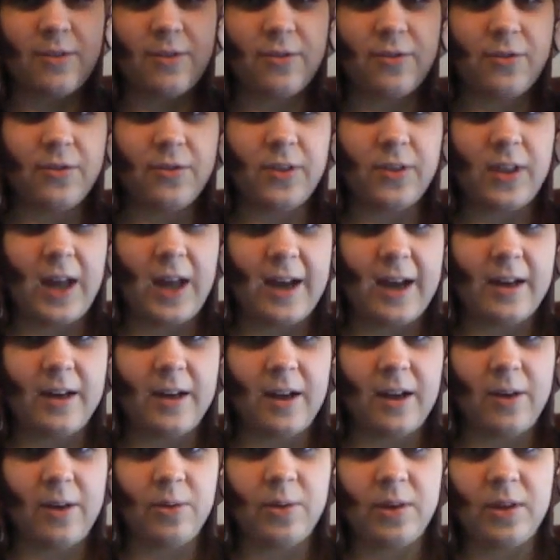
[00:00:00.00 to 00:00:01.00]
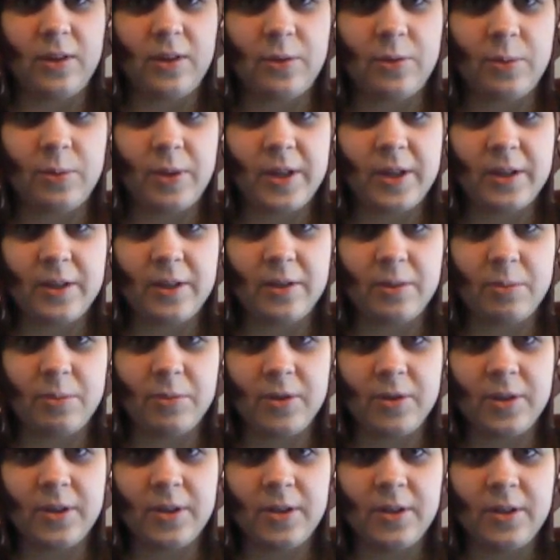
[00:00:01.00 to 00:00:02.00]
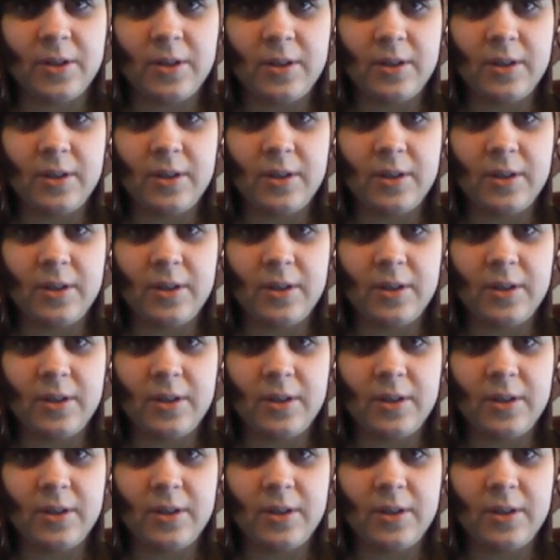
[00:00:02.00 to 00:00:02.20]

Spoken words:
flatten out this way a little more